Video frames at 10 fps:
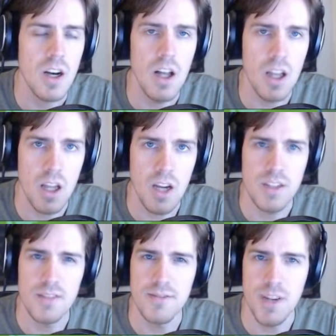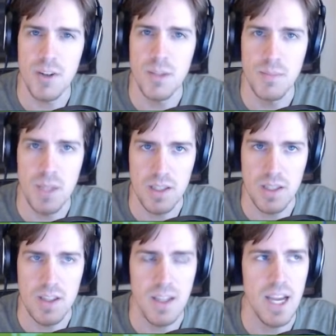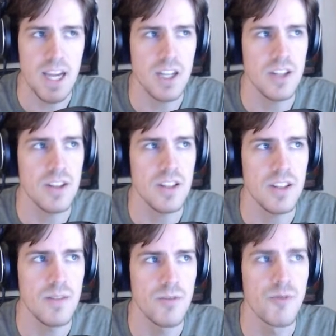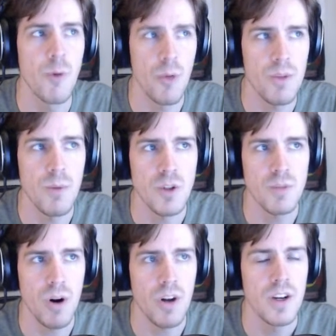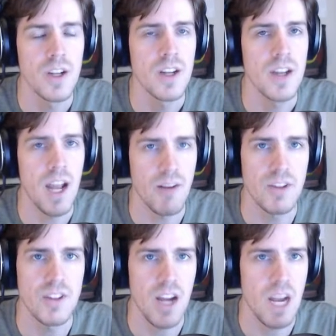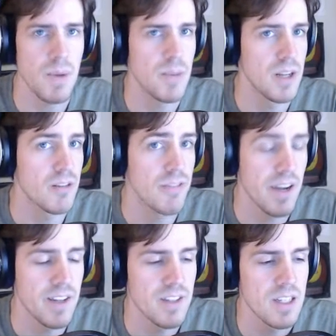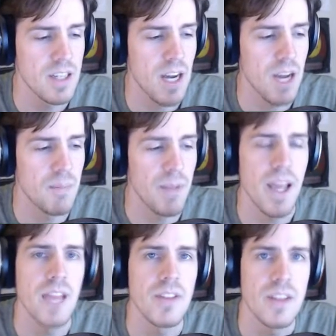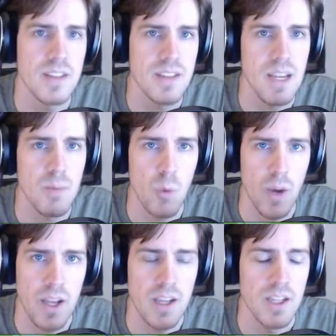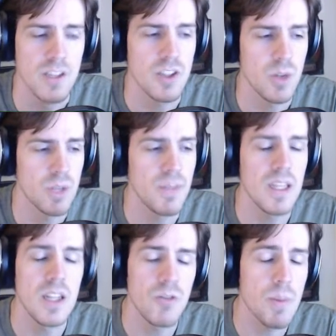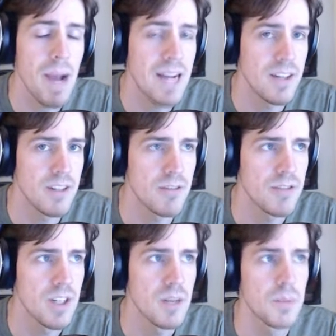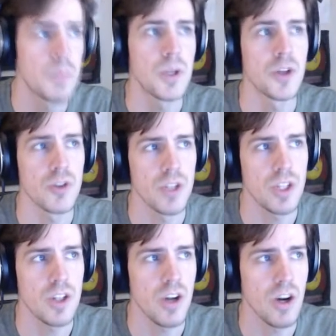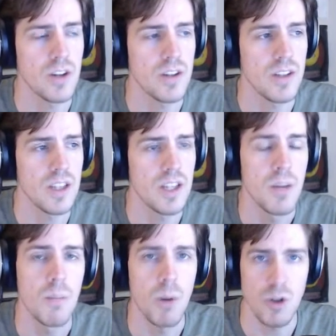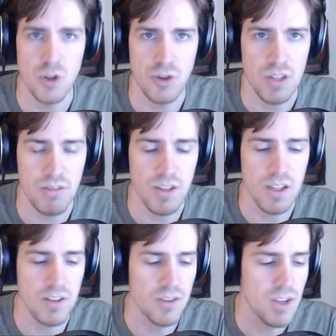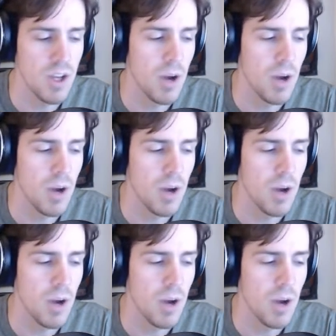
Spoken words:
a lot of variability. For the most part, every time I'm in a fight, I'm behaving the same way. So it can be a little repetitive purely on the martial side of things,